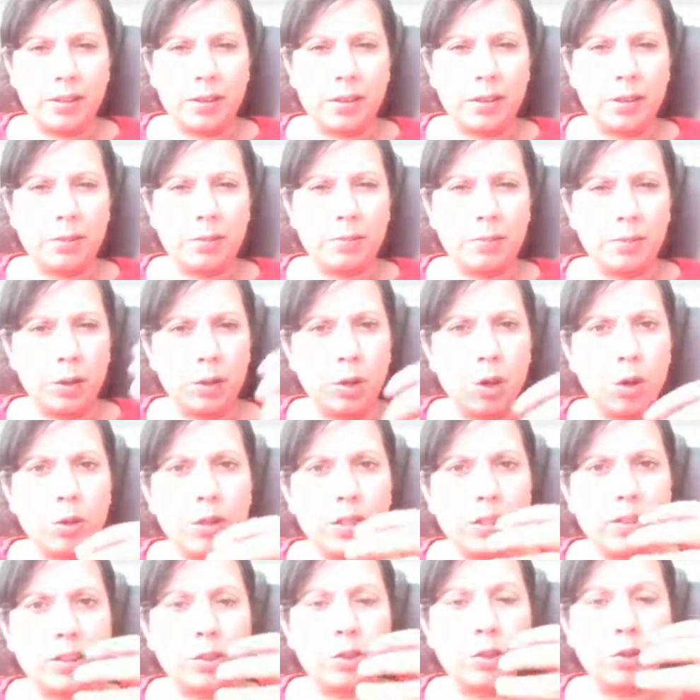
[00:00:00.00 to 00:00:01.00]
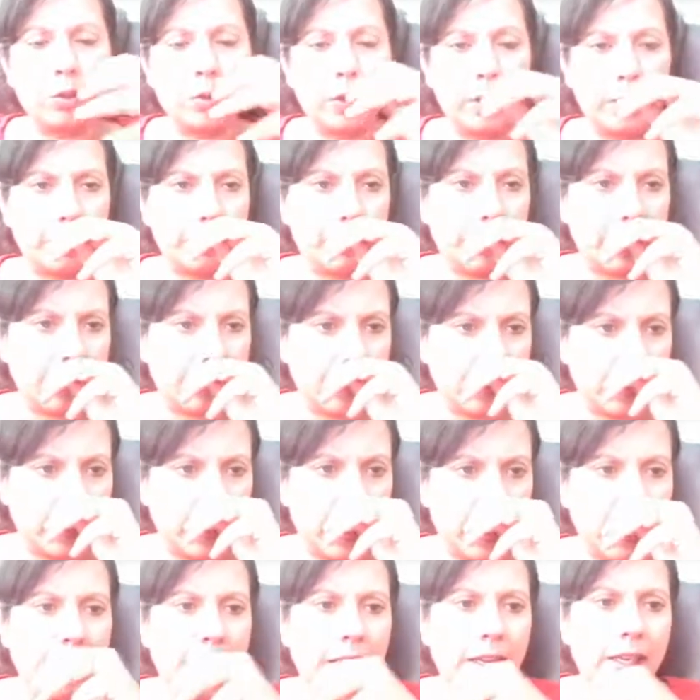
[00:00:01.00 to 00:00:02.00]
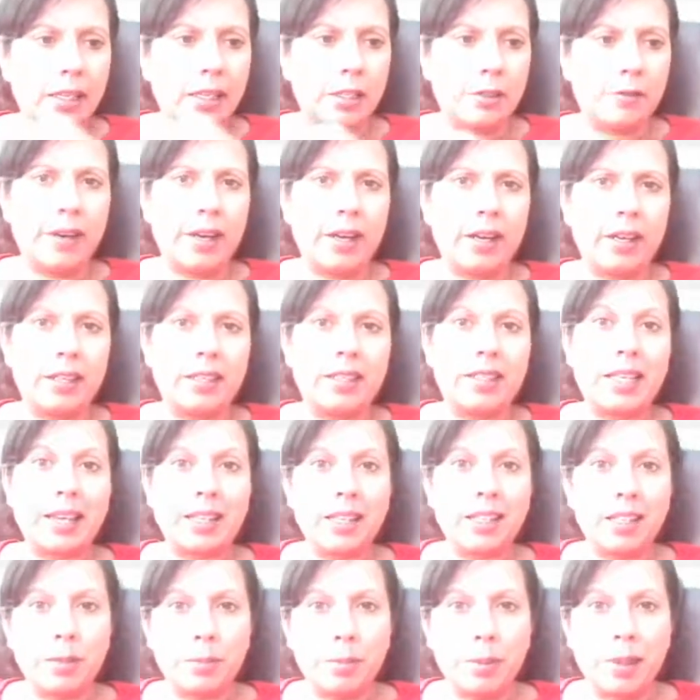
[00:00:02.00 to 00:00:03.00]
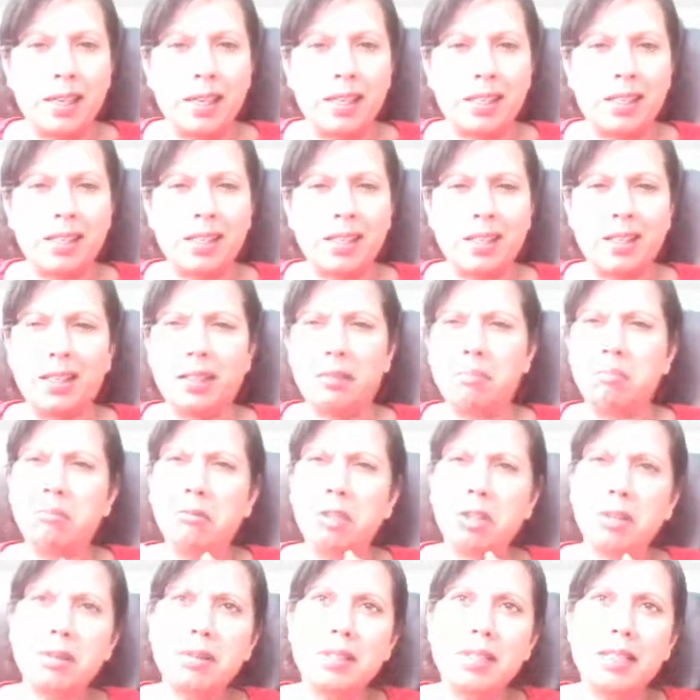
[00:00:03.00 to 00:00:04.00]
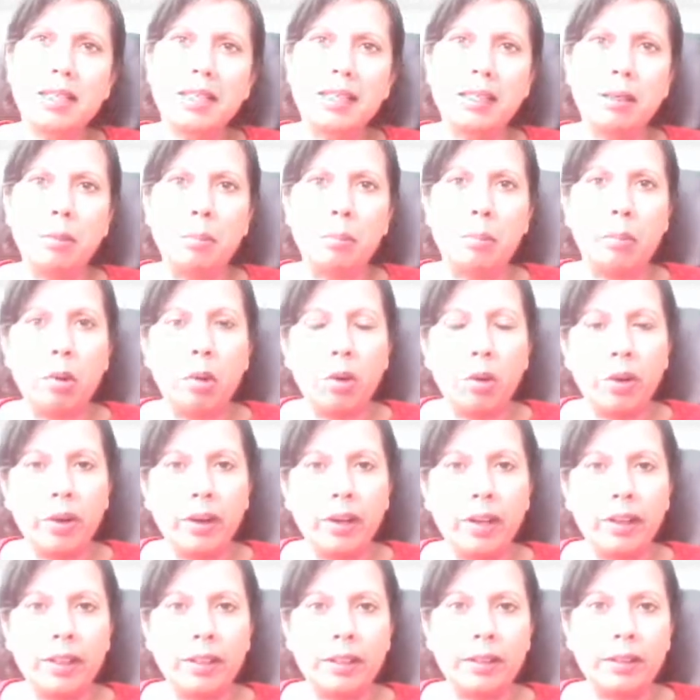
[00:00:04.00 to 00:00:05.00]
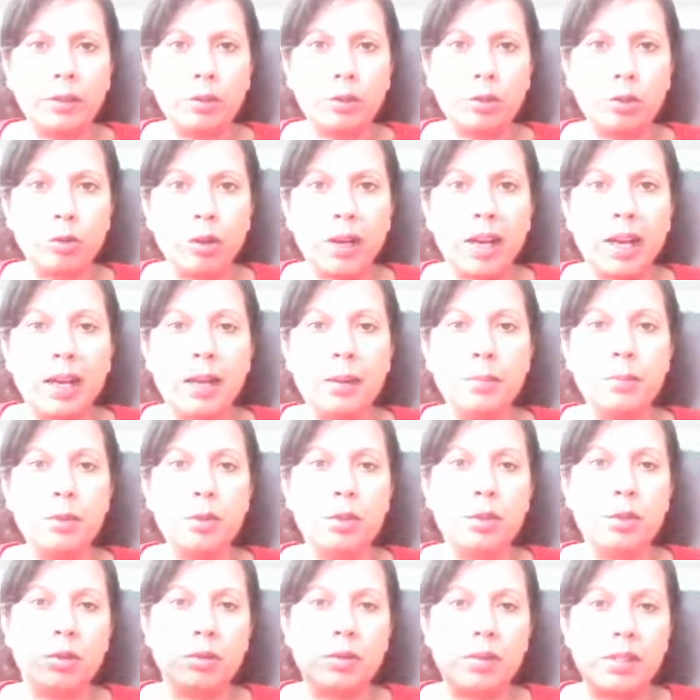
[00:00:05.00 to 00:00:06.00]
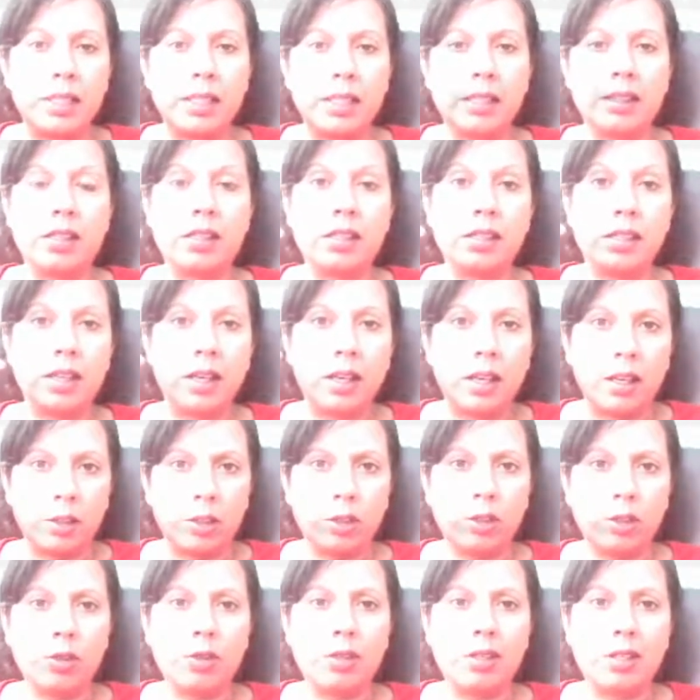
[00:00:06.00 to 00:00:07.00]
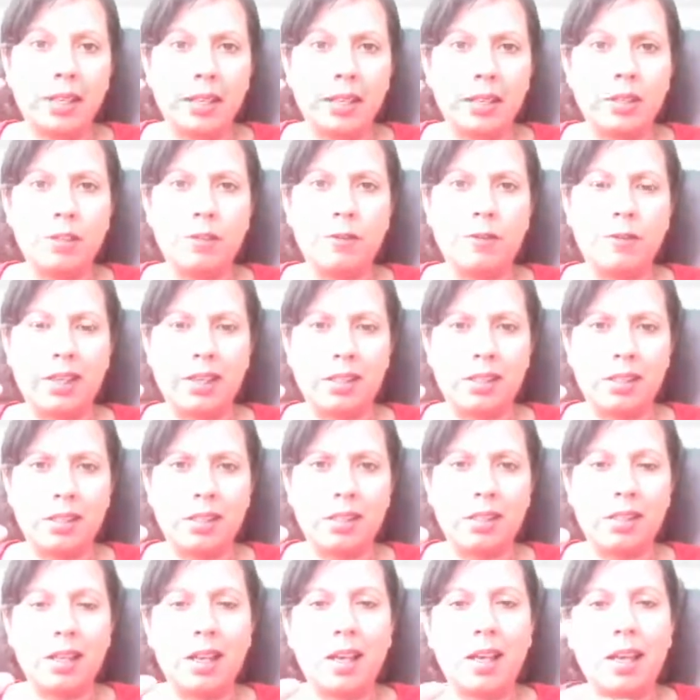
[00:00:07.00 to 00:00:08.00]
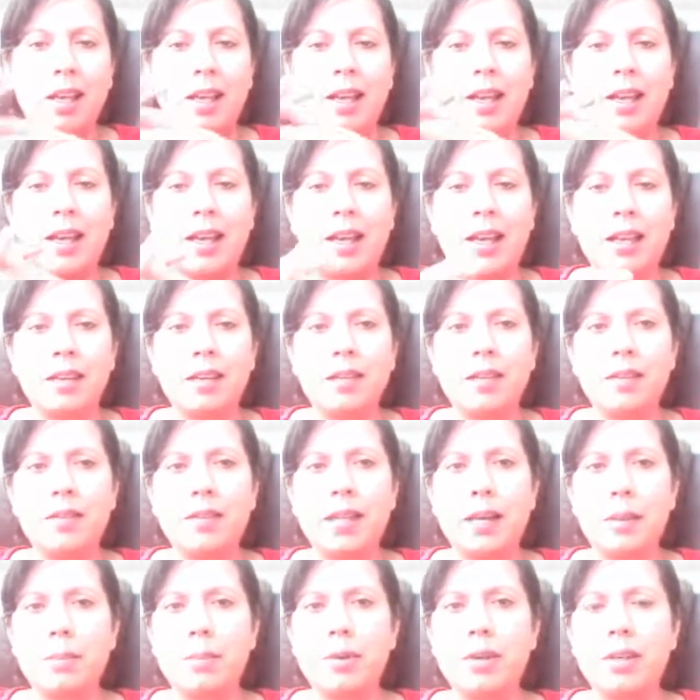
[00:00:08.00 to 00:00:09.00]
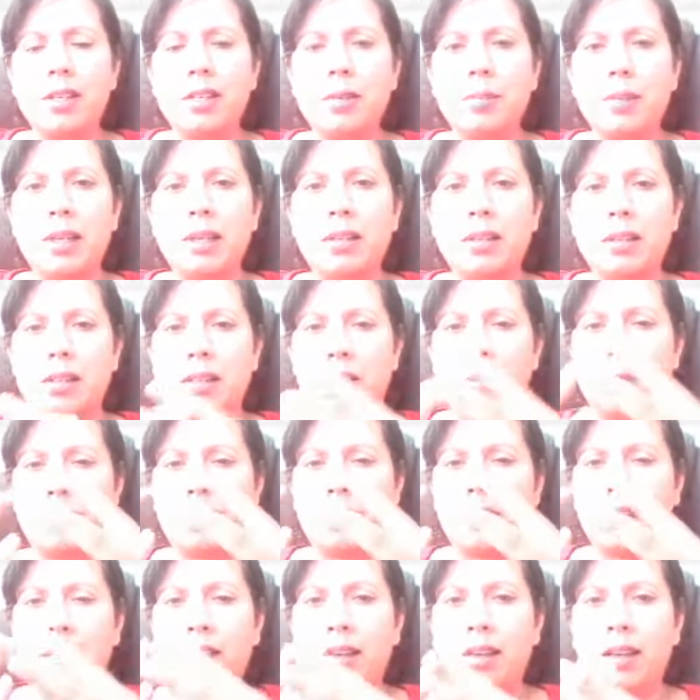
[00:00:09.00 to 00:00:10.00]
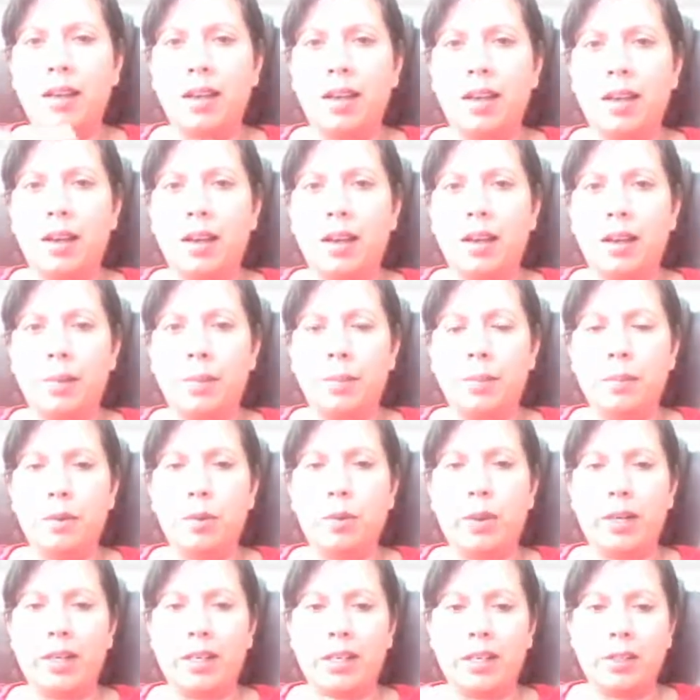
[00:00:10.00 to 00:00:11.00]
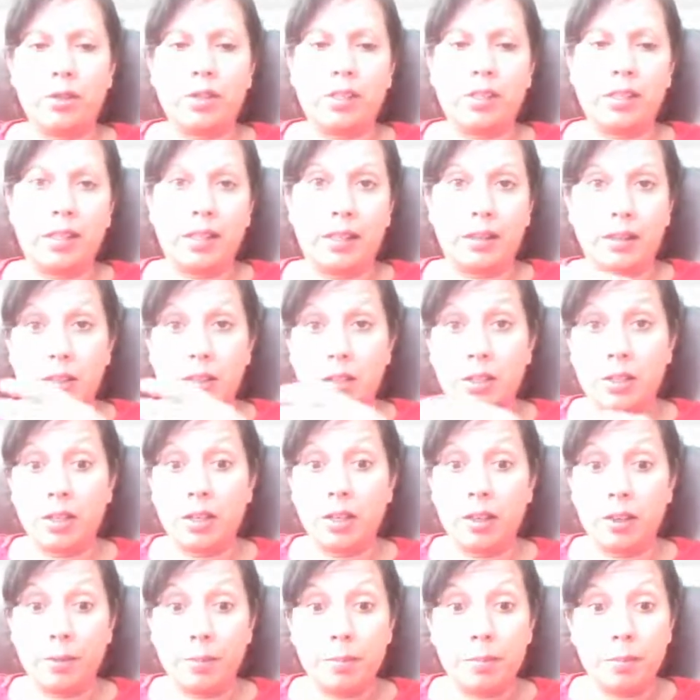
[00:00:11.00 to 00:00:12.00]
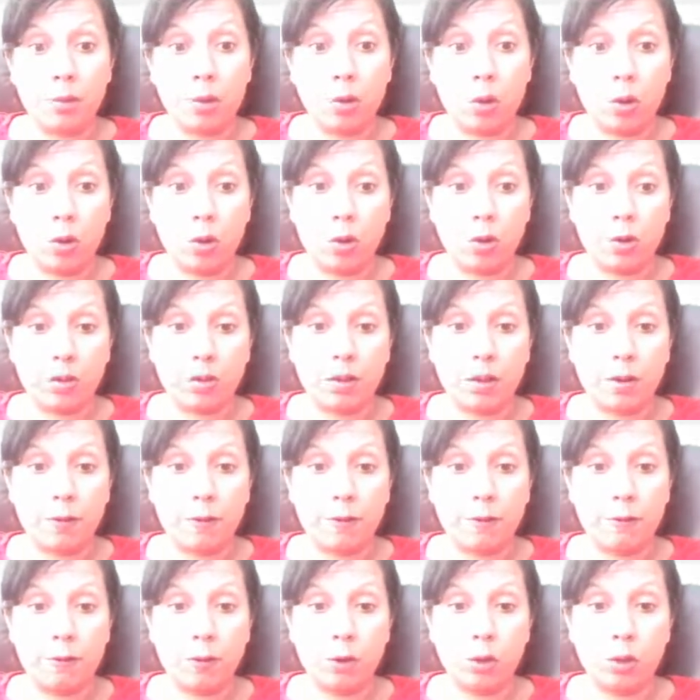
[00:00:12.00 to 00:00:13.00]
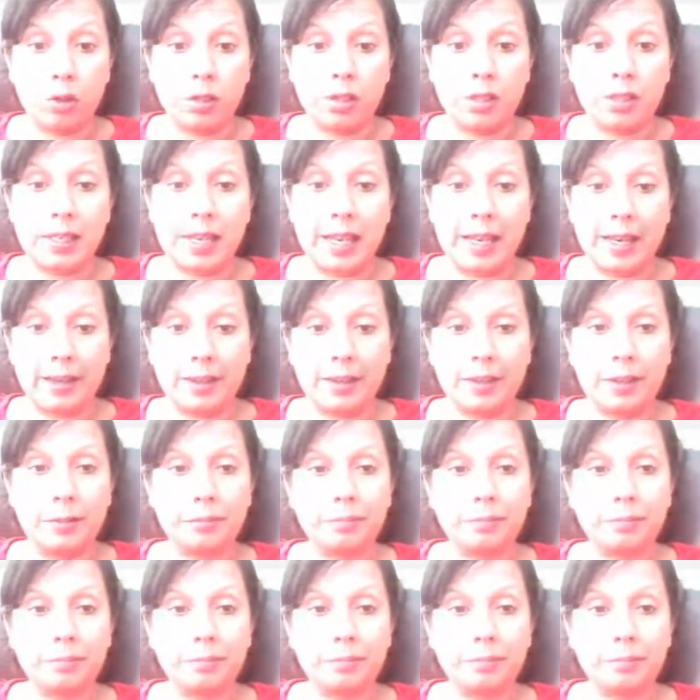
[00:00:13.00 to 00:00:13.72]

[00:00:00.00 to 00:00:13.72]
So the coding that you're doing in Python is very text-based, and it looks a little boring, a little drab. You don't see these user interfaces. And that brings me to something quite interesting, this term called full stack.